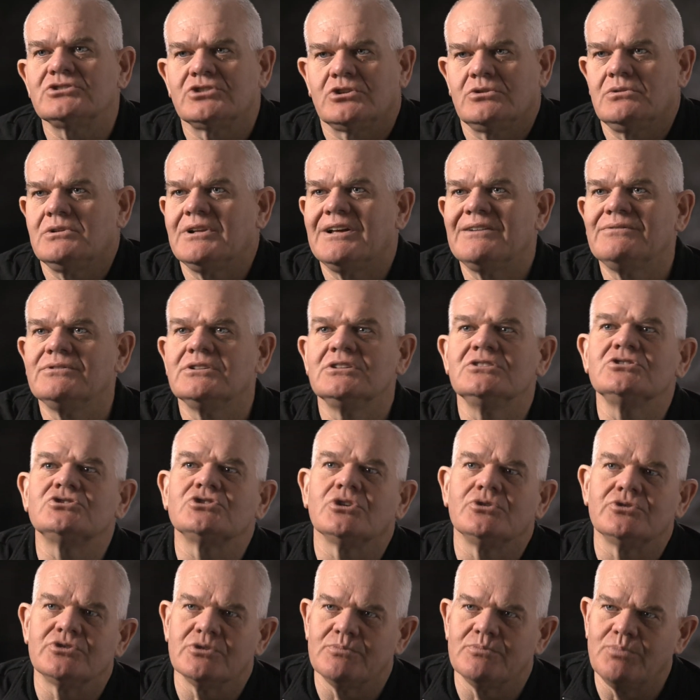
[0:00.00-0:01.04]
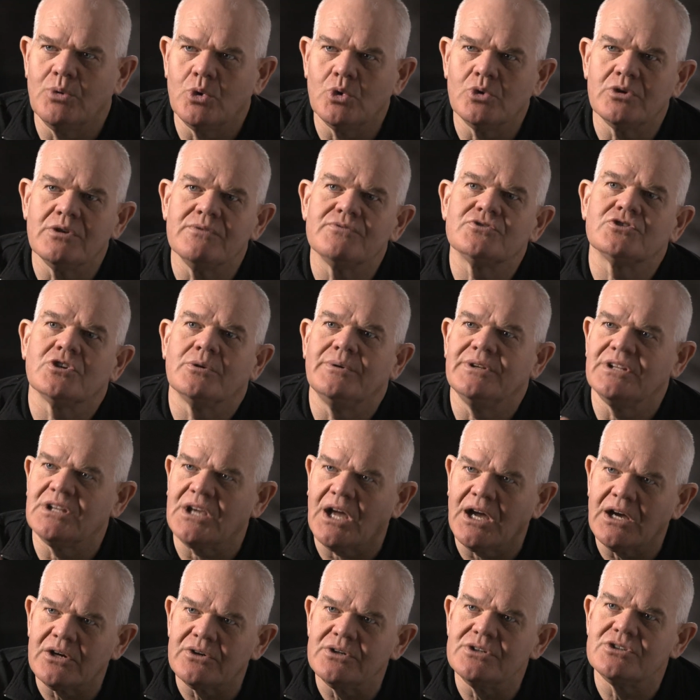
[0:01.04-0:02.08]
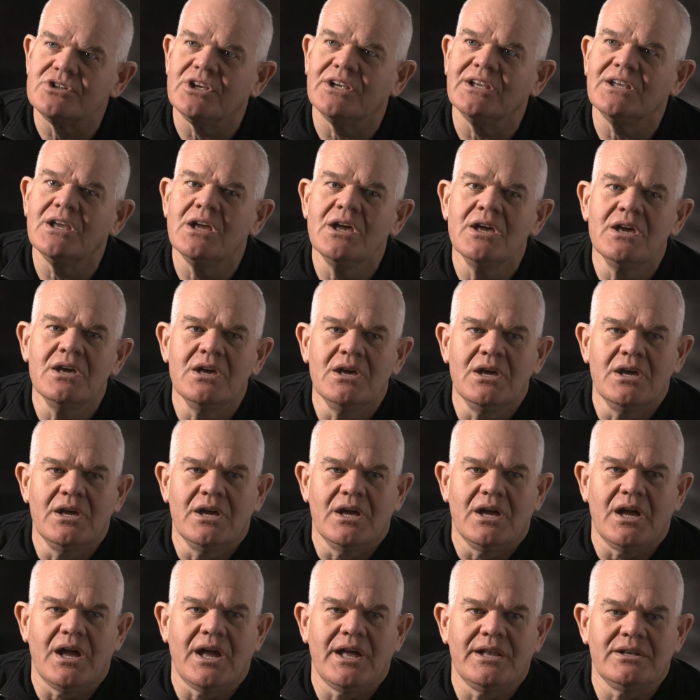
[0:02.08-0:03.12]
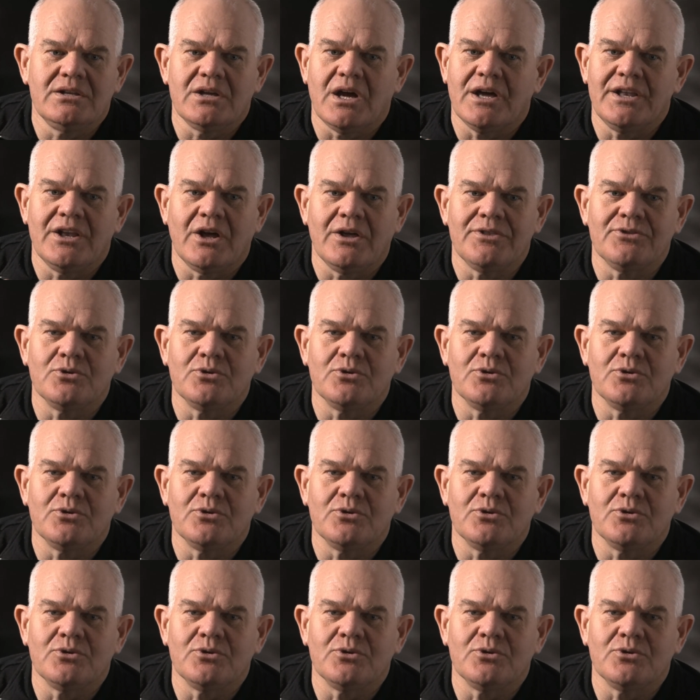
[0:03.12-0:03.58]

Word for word: so loving, so supportive, so encouraging, and, and I